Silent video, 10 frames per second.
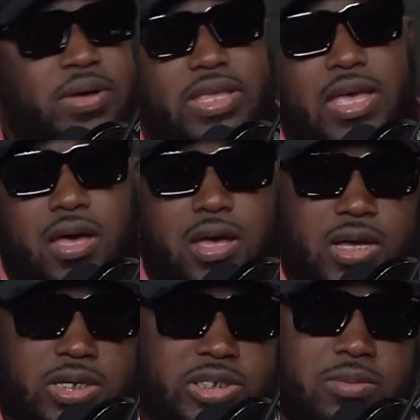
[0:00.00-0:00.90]
yeah,
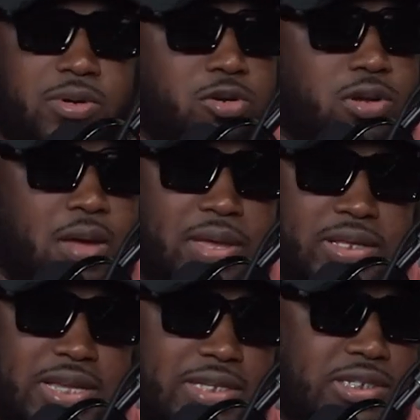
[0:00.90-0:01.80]

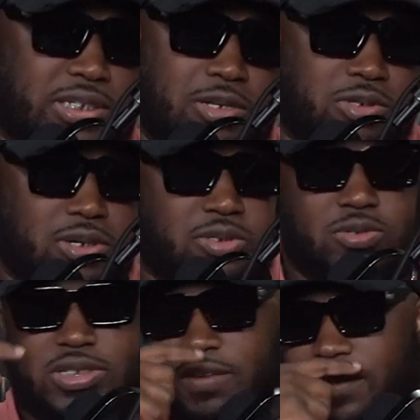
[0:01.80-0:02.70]
Tascasita was up
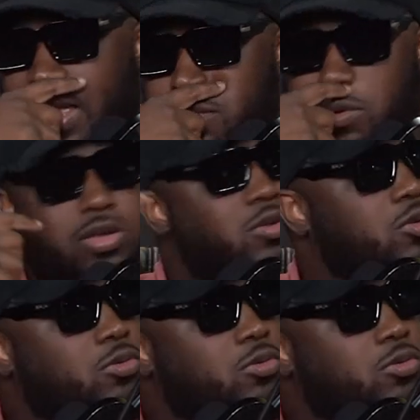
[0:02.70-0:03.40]
27-8, bro. You